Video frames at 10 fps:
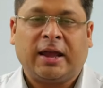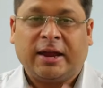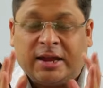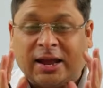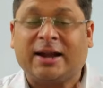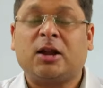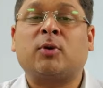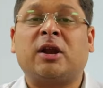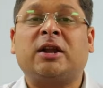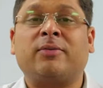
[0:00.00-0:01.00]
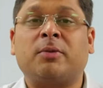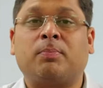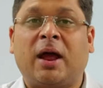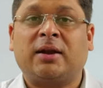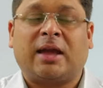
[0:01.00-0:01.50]
Any kind of connectivity
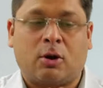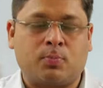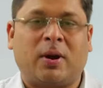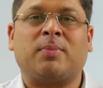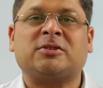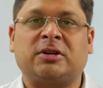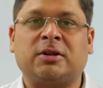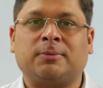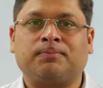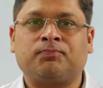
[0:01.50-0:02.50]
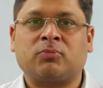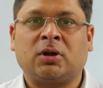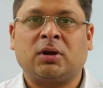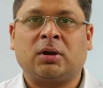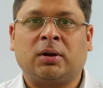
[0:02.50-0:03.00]
plan cannot bypass India,
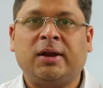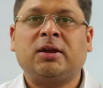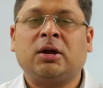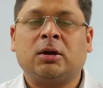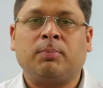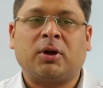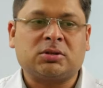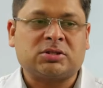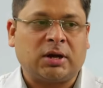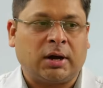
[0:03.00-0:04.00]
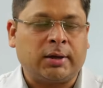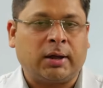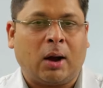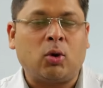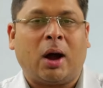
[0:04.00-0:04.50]
right? Because
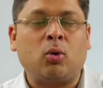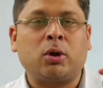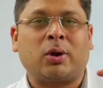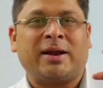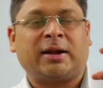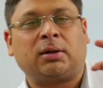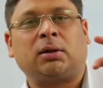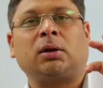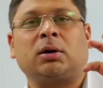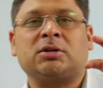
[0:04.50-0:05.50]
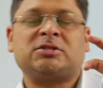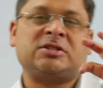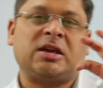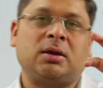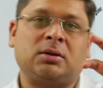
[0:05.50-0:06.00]
how would you connect,
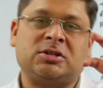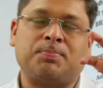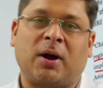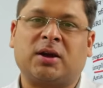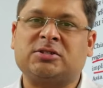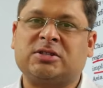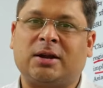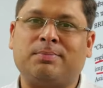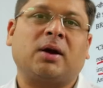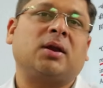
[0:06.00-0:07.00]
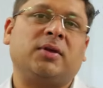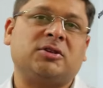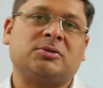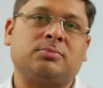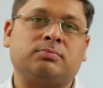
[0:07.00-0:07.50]
say Pakistan and
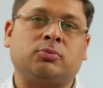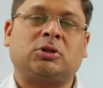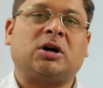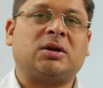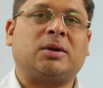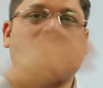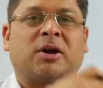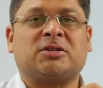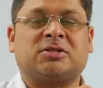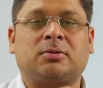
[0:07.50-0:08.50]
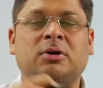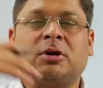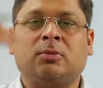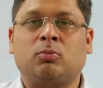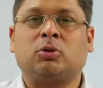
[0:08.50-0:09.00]
Bangladesh, and Bhutan and Pakistan,
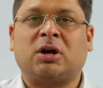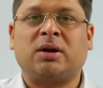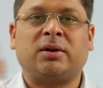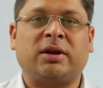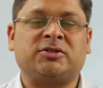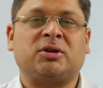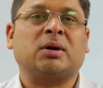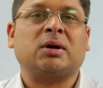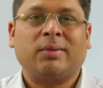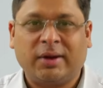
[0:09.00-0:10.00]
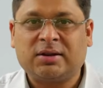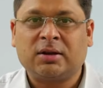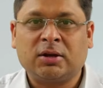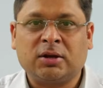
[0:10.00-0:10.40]
Bhutan and Sri Lanka, right?